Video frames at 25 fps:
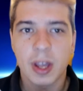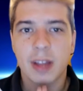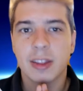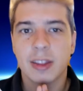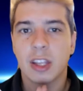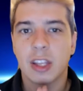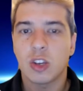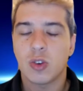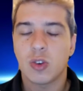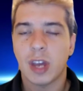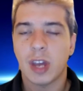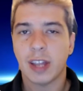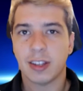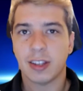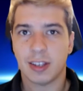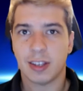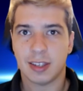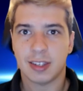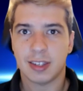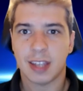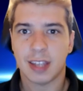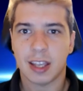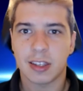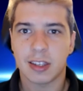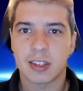the United
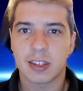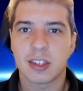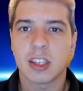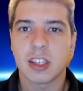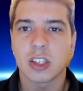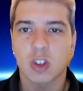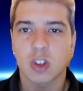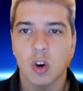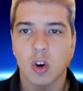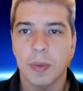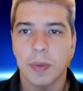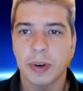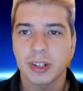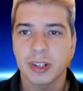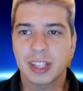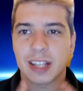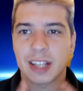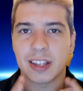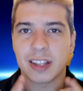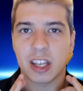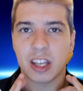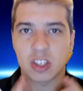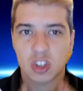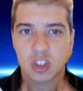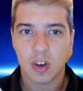States discovered
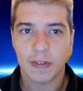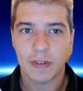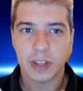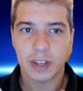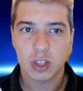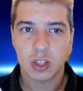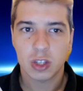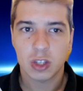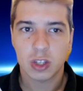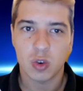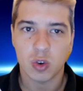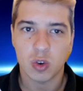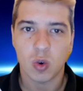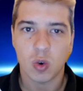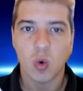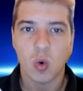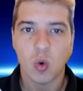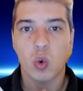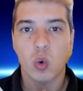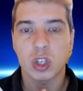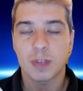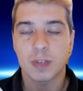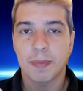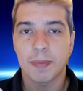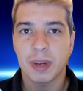that the Soviet Union
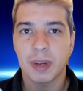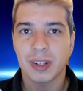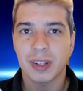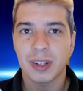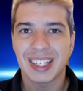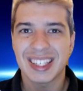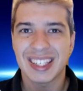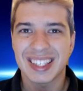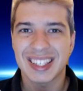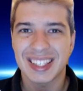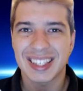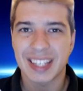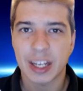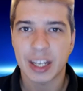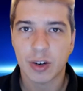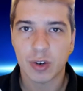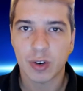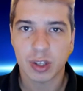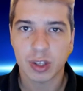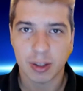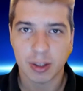was building secret